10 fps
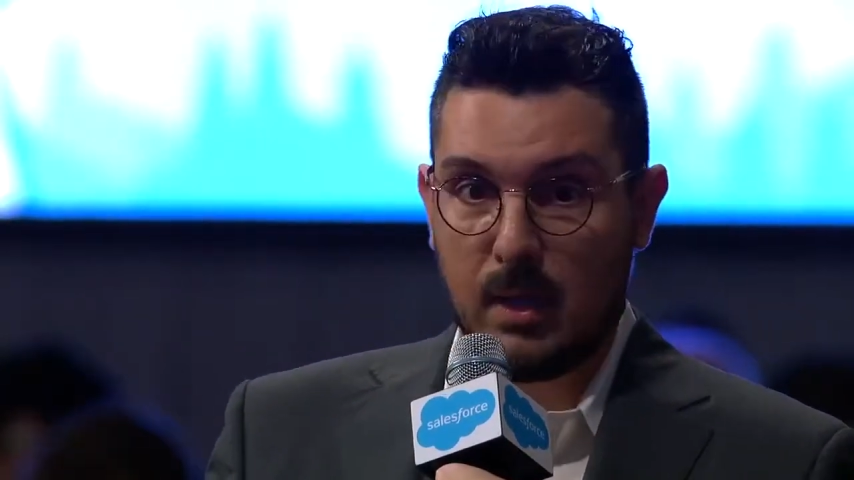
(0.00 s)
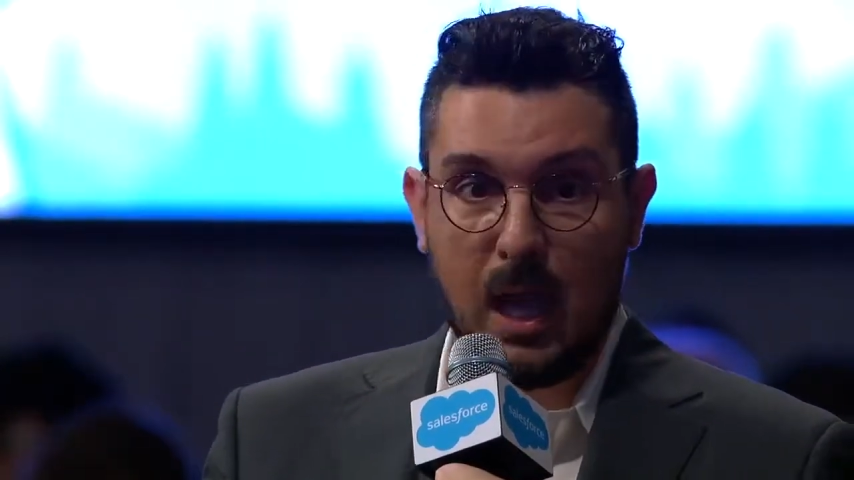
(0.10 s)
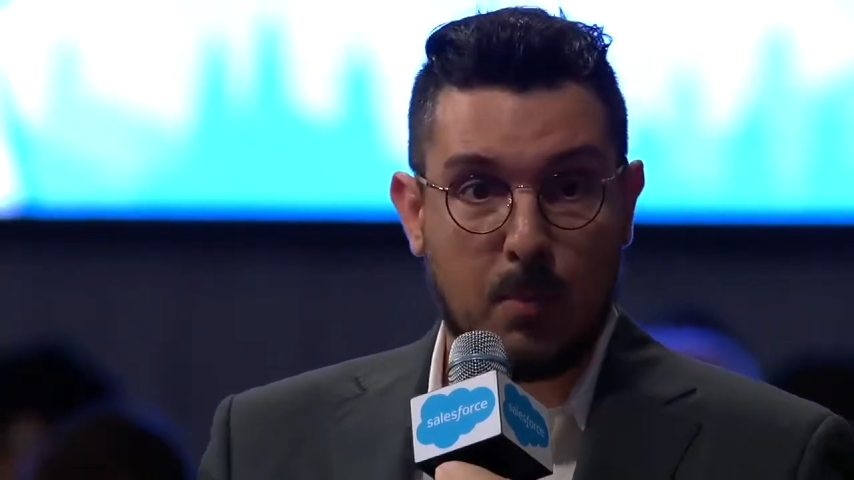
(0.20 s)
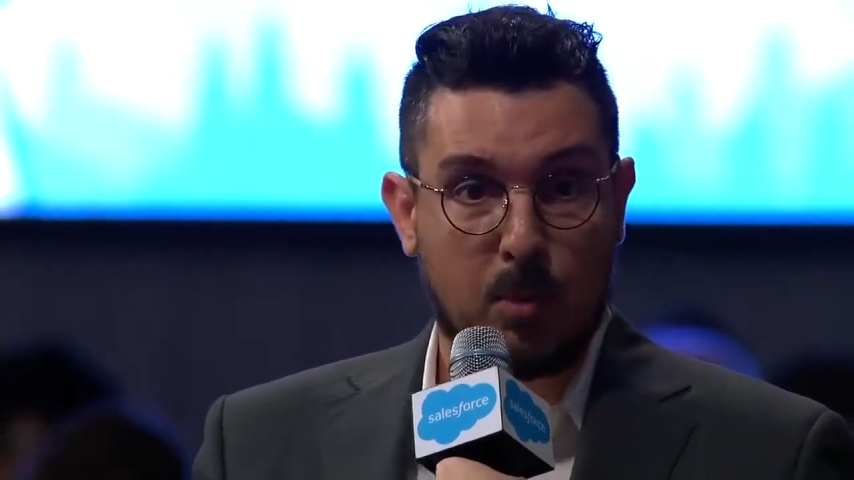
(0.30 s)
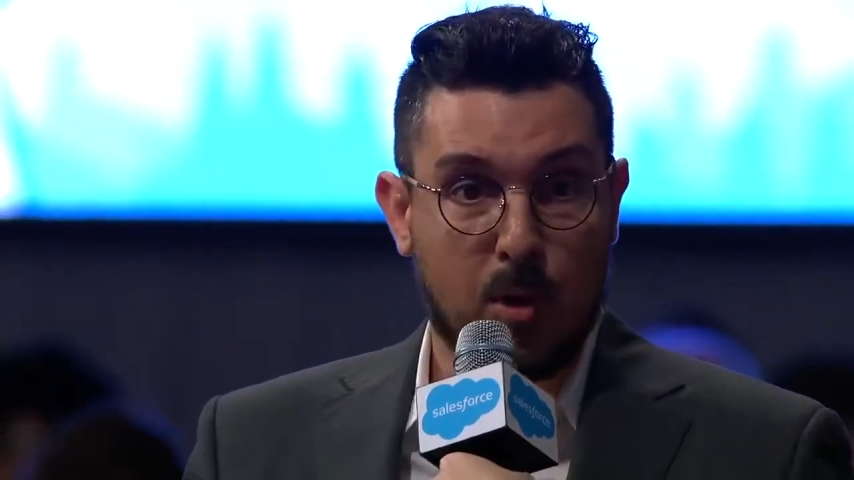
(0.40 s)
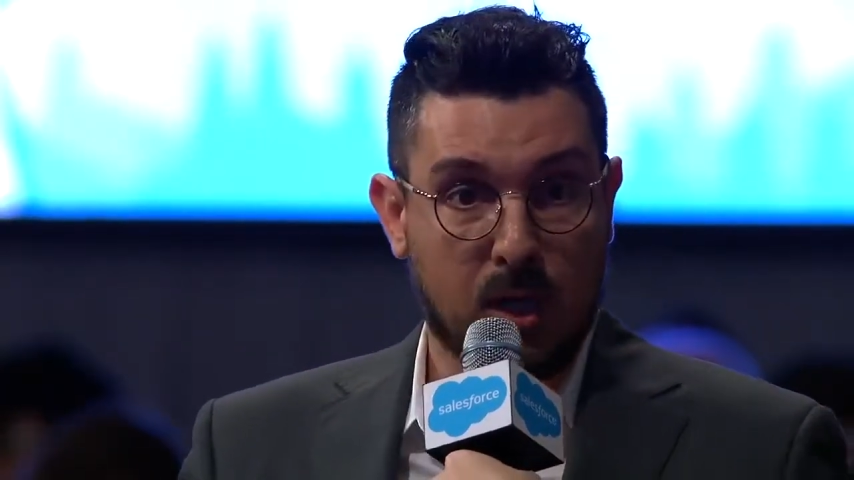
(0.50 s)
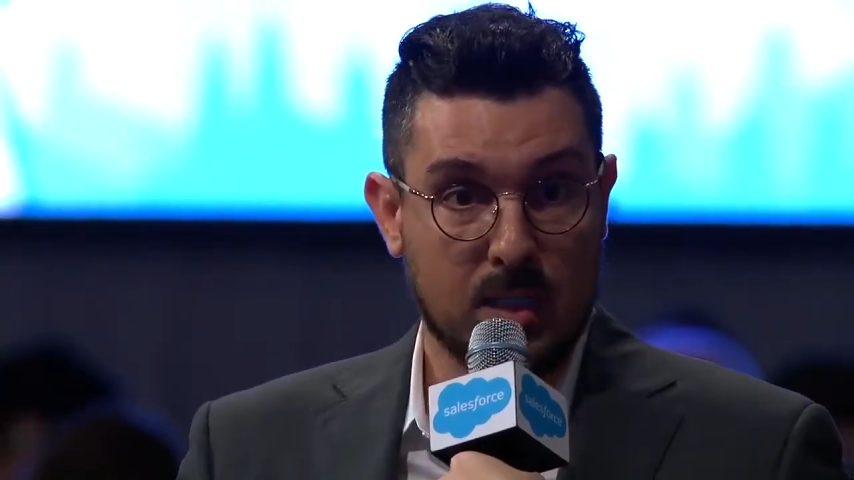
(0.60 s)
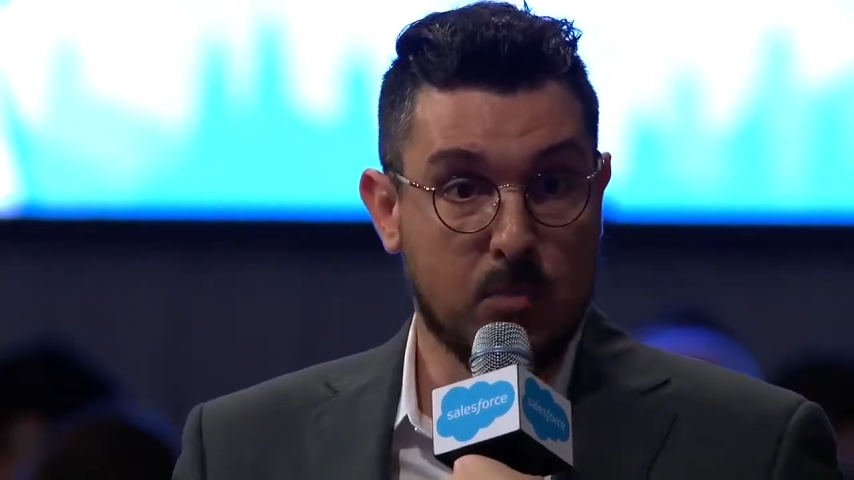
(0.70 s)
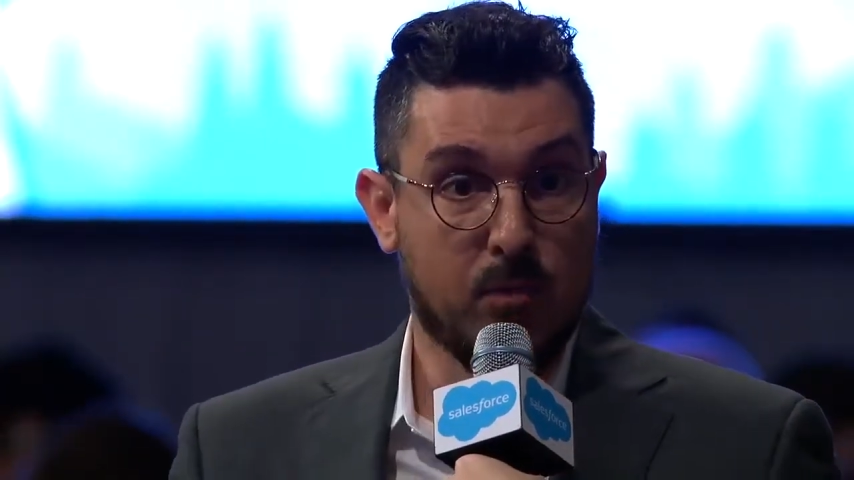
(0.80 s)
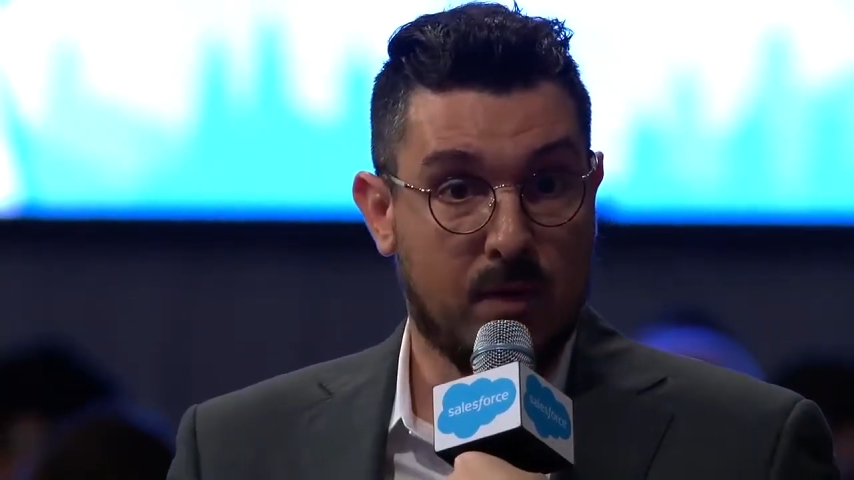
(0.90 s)
capital
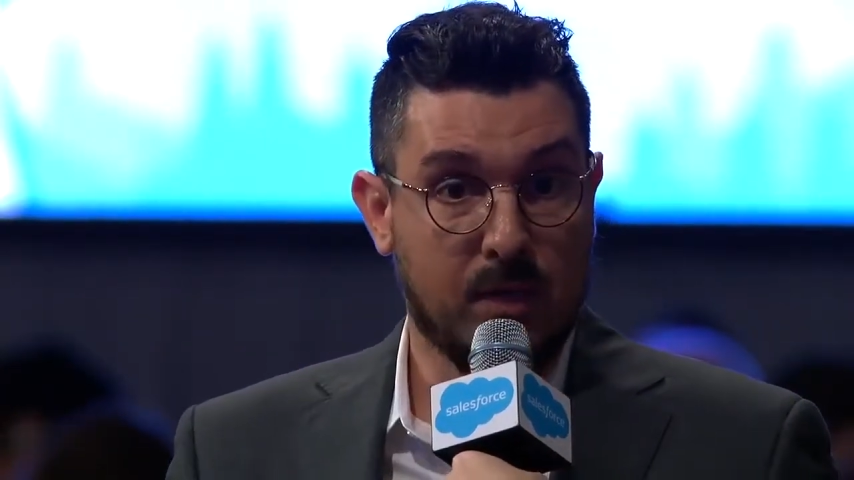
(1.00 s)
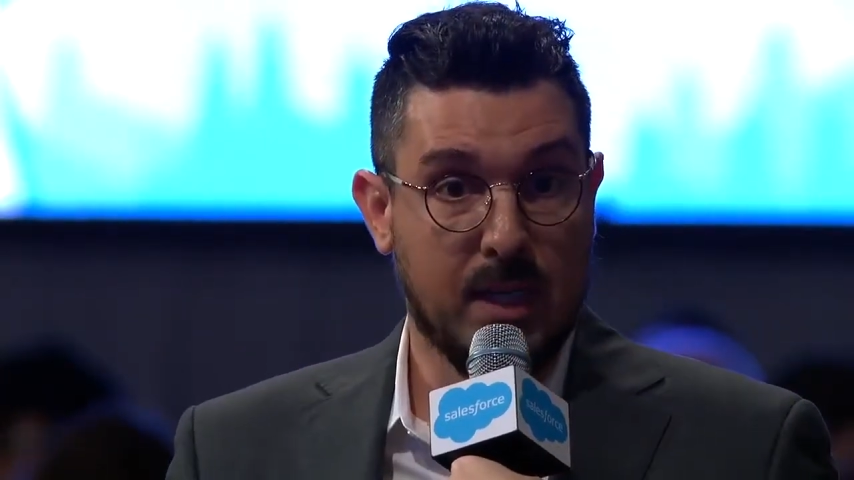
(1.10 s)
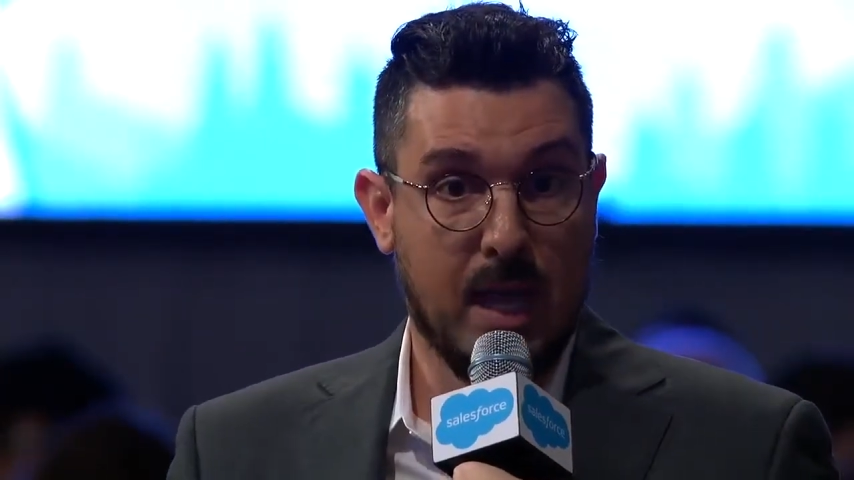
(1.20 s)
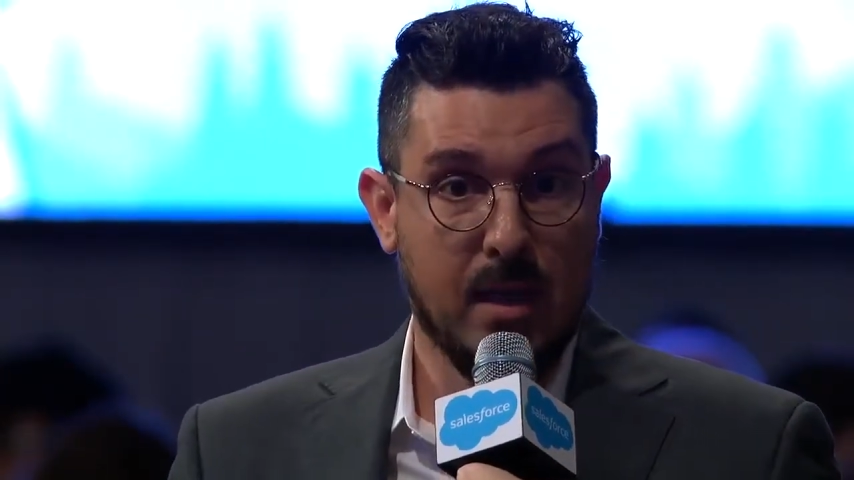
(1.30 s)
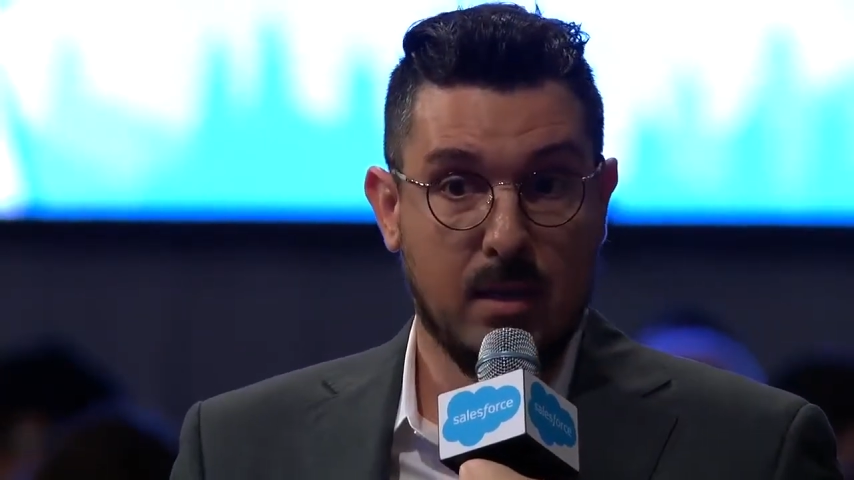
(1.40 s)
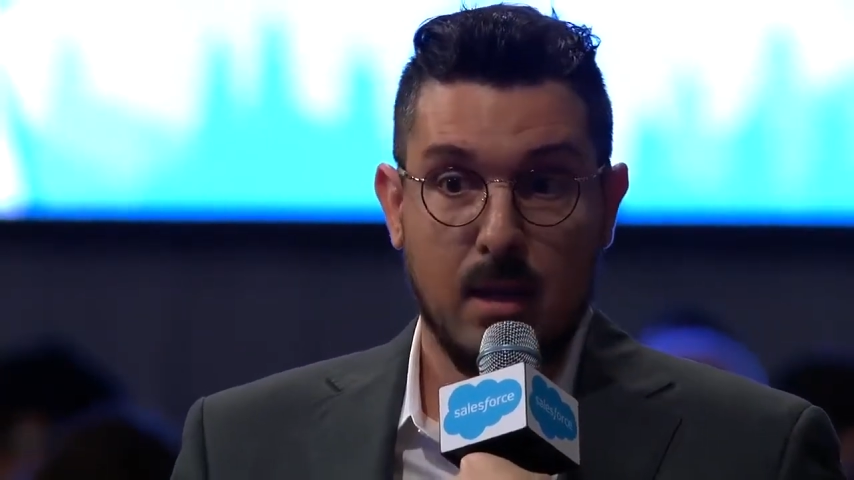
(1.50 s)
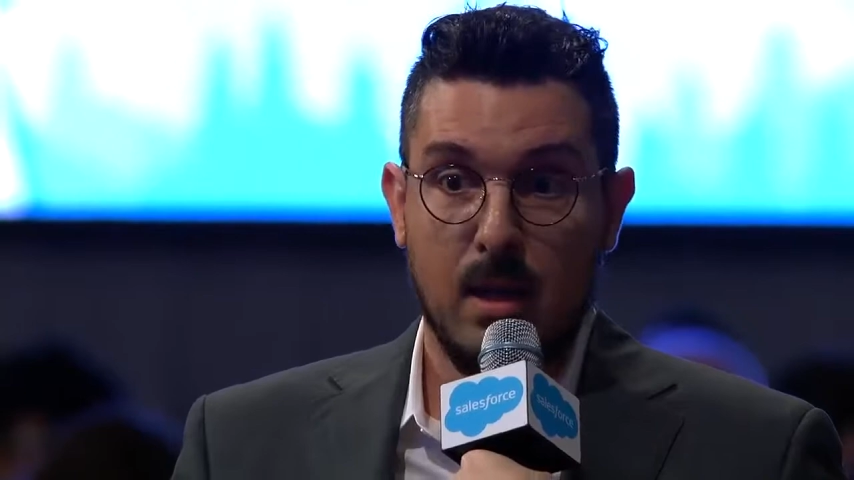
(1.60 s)
markets move every day,